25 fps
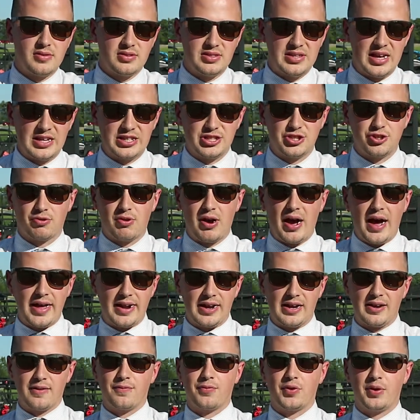Takes your
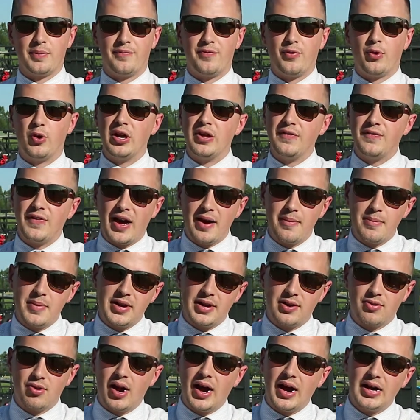riding from
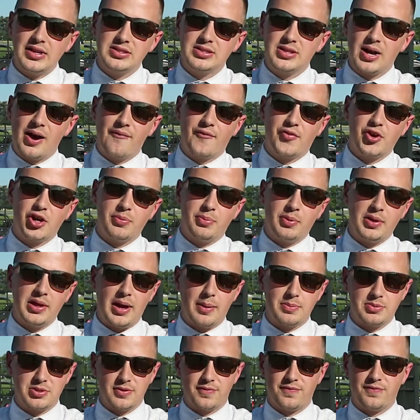45-minute rides comfortably
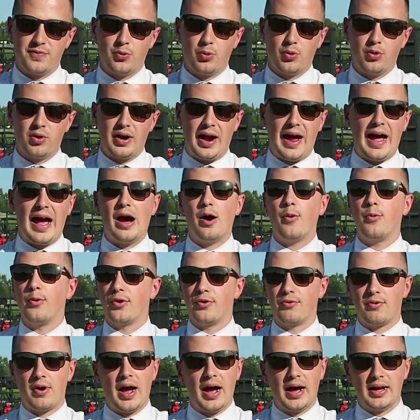up to
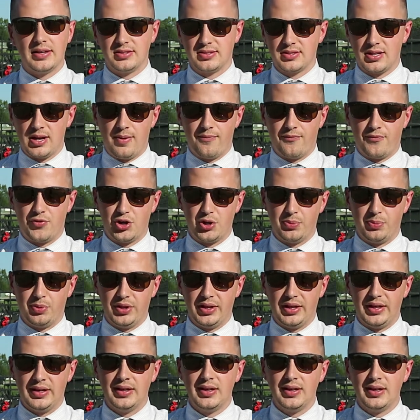4-hour rides comfortably.